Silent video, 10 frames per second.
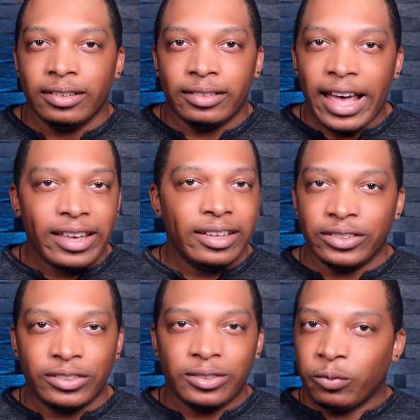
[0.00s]
that
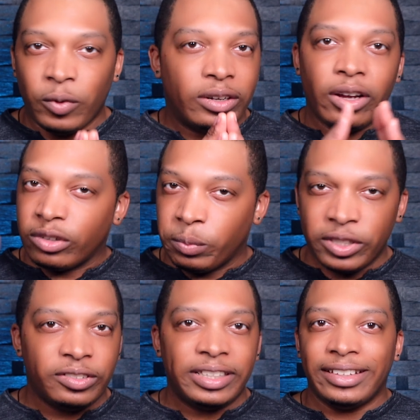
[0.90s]
is
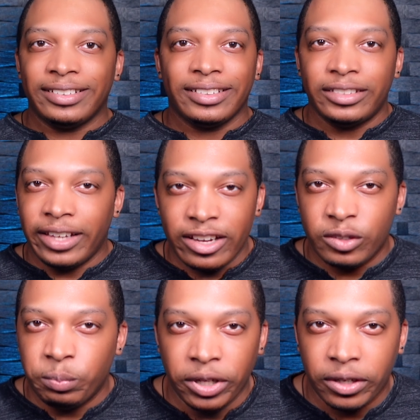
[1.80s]
100%
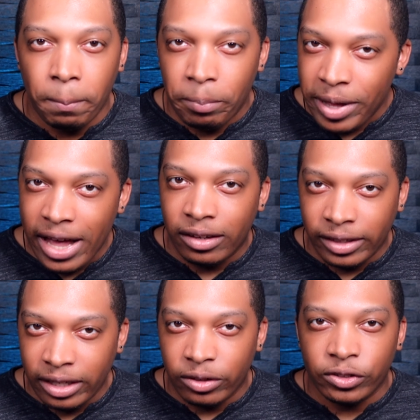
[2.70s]
textbook bad
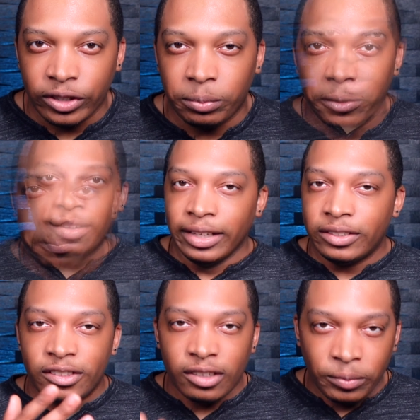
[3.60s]
leadership. This
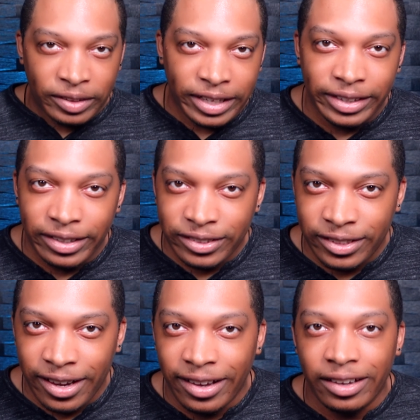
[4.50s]
is something that they
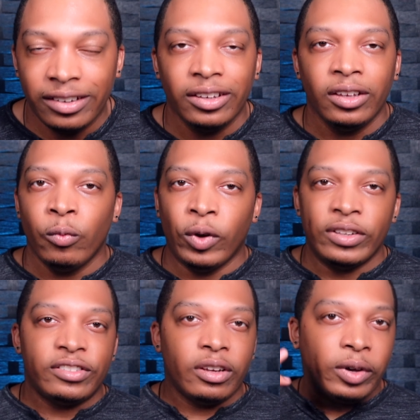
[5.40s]
say when
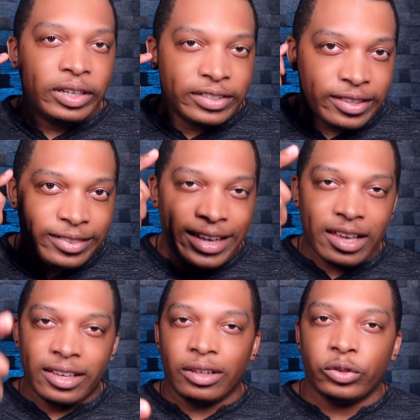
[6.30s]
someone is
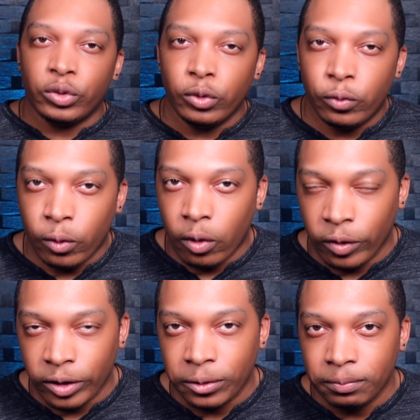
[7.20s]
thinking too
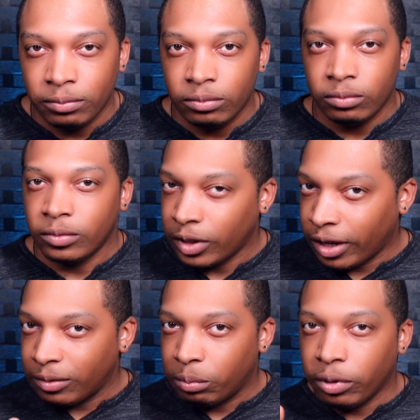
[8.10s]
forward.
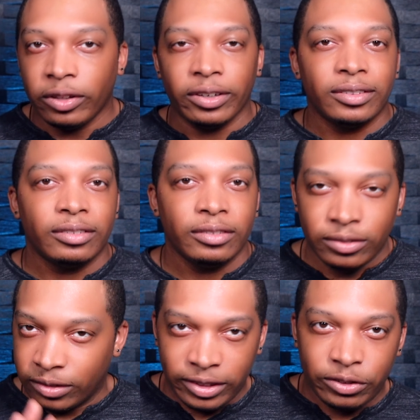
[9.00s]
Ah, brother,
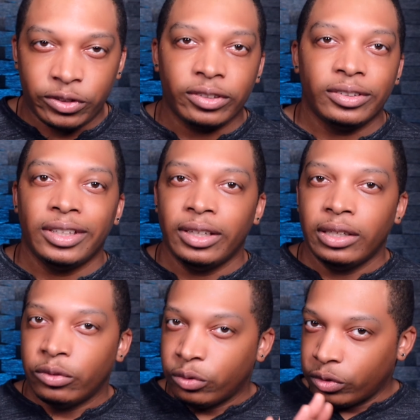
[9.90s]
sister,
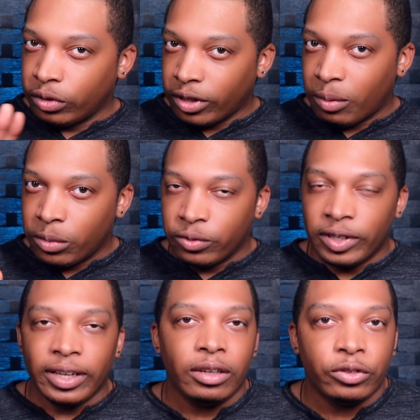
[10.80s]
do not move
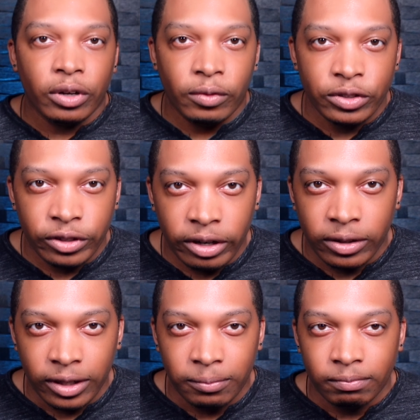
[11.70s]
ahead of Jehovah's
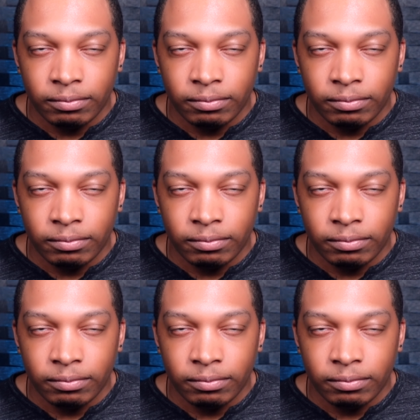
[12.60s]
chariot.